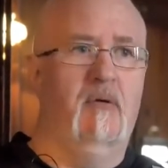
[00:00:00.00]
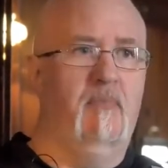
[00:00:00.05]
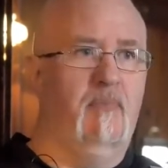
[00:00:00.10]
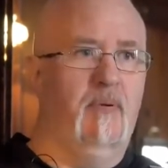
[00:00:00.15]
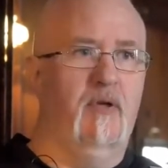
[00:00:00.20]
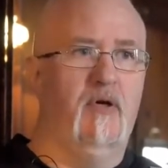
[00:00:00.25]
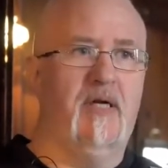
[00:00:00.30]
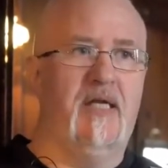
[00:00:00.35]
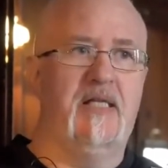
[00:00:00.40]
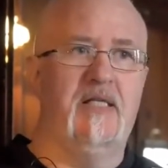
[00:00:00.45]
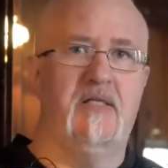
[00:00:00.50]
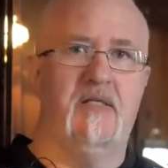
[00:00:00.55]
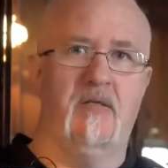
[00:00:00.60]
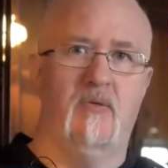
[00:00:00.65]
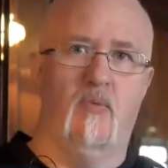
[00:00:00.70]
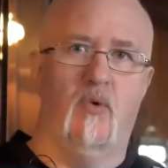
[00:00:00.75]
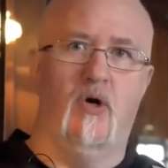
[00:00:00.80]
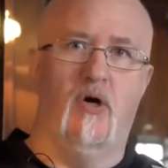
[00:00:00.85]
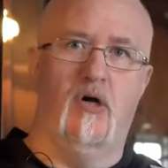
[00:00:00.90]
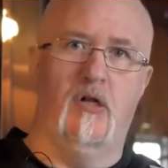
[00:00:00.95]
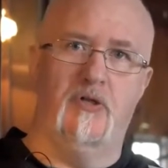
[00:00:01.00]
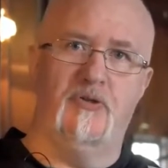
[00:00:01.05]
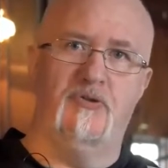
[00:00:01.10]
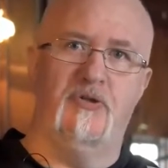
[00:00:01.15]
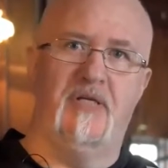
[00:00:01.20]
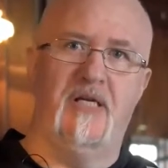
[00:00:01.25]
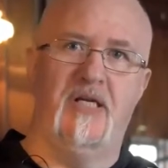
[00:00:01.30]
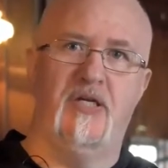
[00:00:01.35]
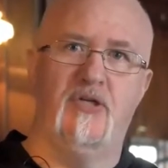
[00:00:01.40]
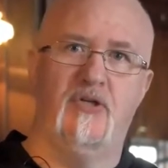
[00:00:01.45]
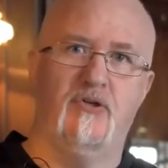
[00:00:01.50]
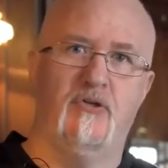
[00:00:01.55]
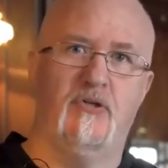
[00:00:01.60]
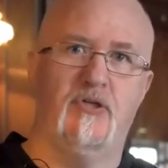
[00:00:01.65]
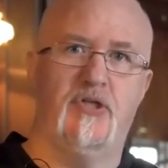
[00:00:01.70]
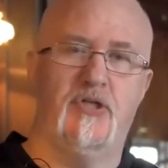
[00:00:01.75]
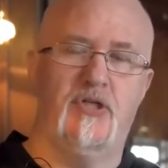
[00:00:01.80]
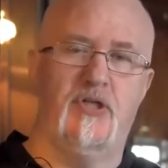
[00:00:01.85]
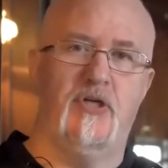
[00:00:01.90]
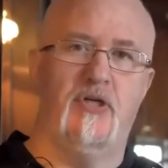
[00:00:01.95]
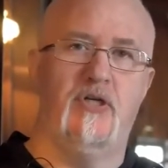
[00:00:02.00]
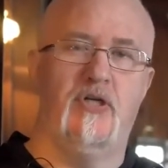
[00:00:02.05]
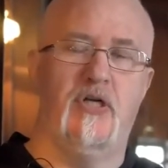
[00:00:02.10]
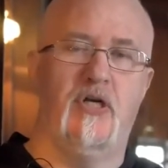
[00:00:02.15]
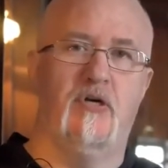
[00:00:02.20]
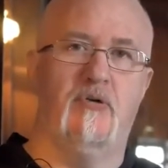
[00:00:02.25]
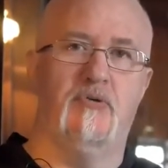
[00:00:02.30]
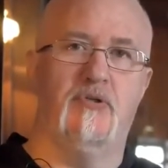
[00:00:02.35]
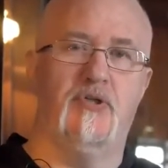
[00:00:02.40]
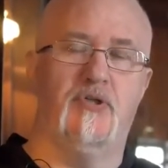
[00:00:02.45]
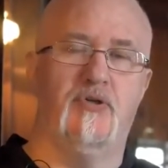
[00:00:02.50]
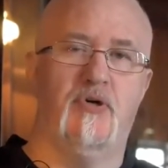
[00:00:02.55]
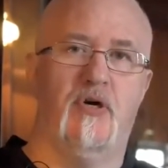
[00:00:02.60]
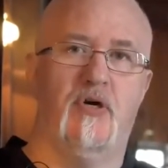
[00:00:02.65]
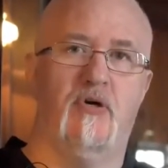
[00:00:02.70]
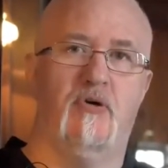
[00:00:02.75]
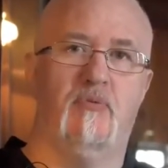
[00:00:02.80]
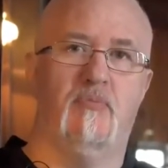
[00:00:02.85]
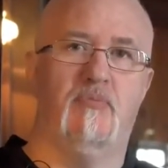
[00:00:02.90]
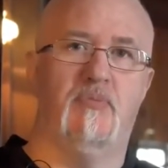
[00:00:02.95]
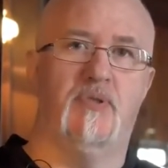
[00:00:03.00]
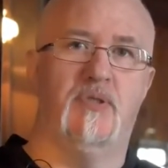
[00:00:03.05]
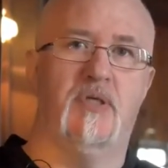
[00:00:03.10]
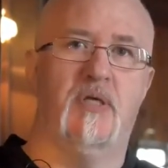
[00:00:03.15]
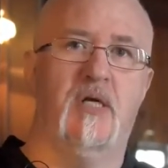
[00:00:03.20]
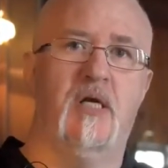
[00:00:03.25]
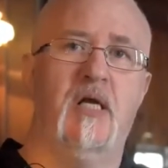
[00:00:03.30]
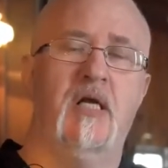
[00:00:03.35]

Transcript: plug into the wall traditional studio strobes.